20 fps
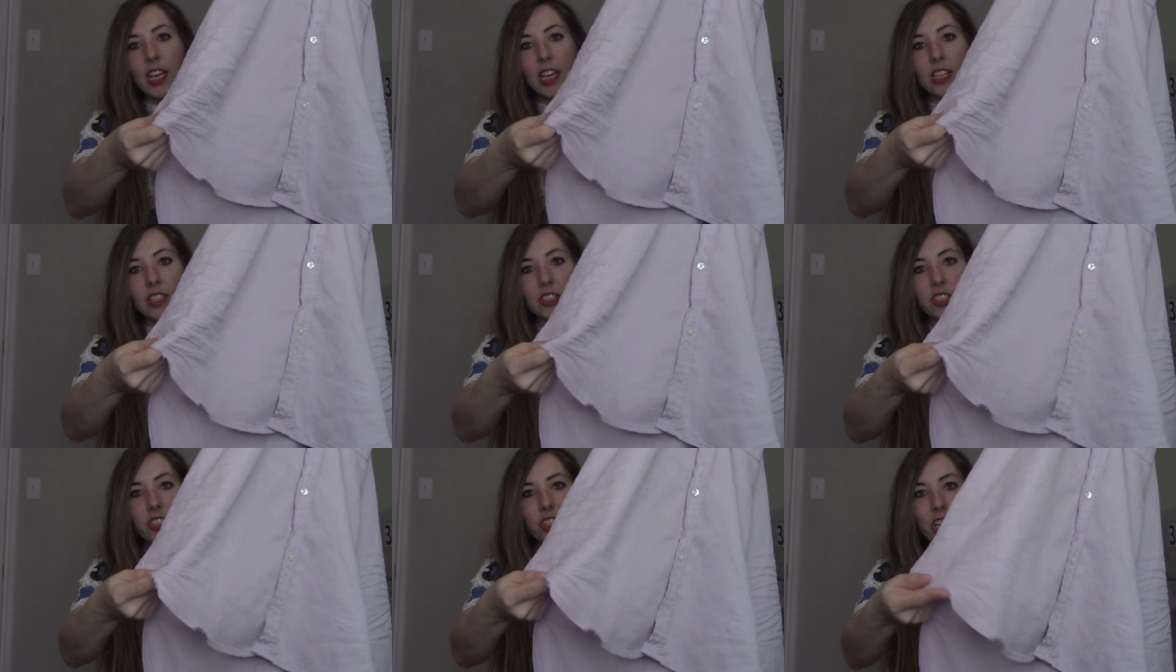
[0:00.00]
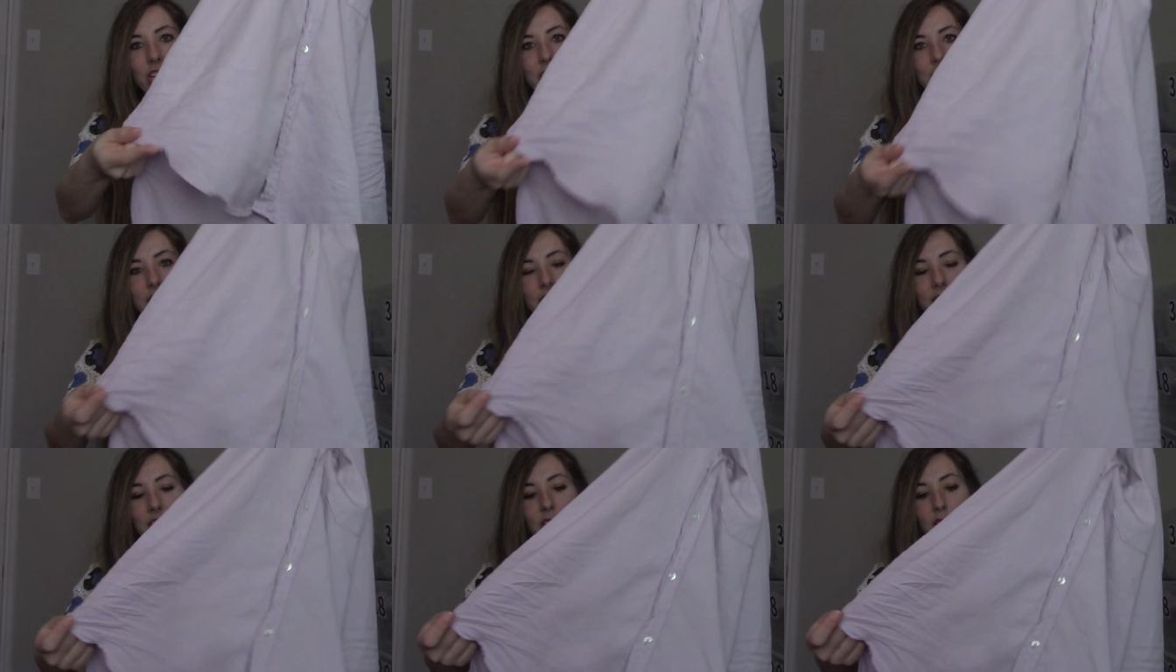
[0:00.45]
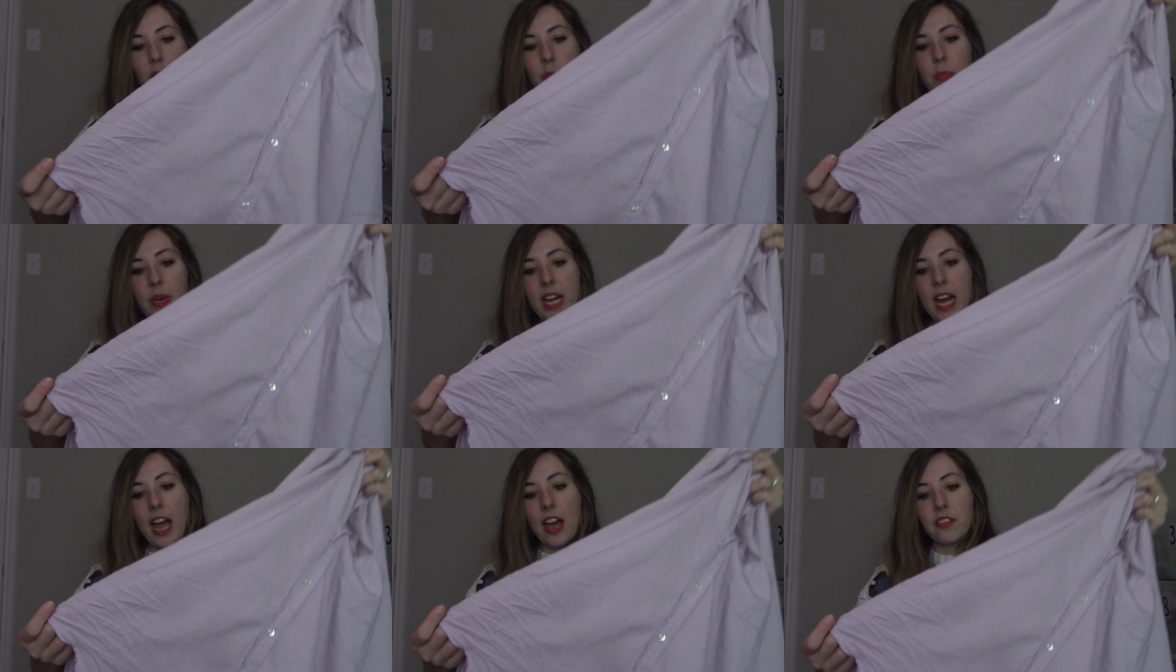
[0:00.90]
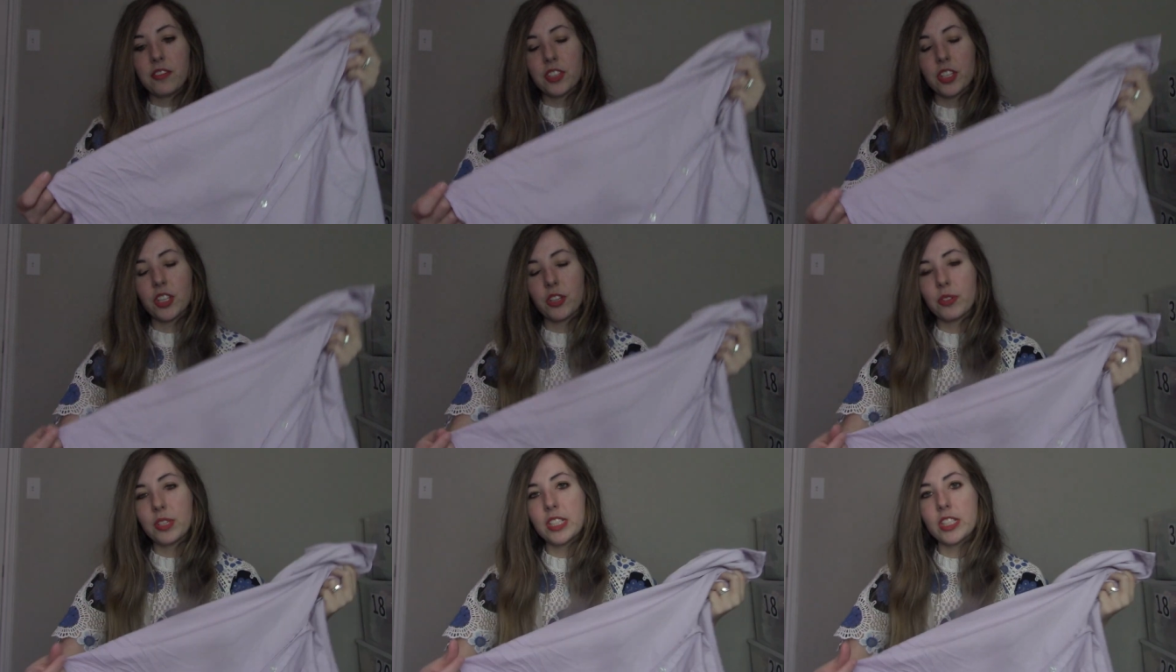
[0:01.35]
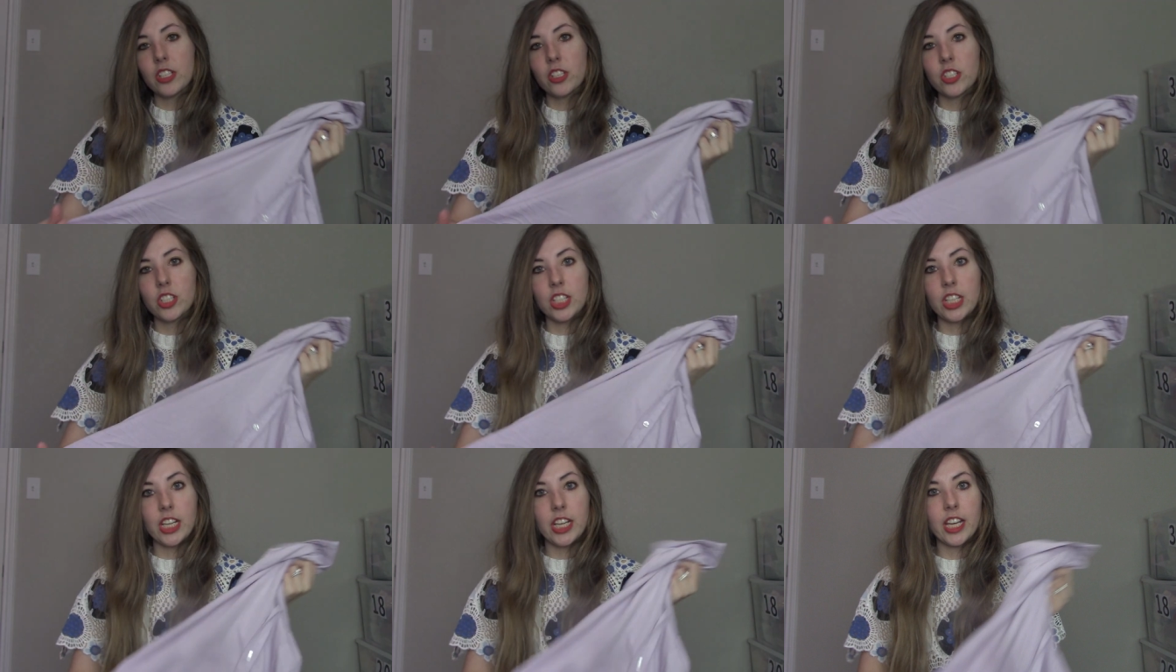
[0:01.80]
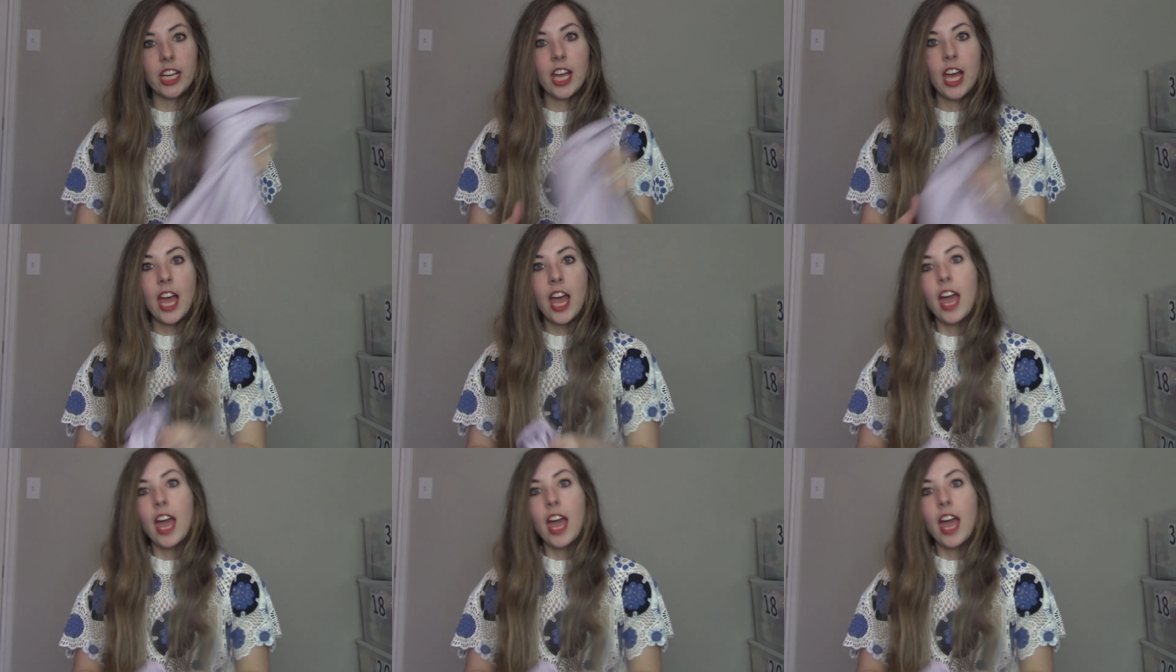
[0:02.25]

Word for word: and distressing, but after researching,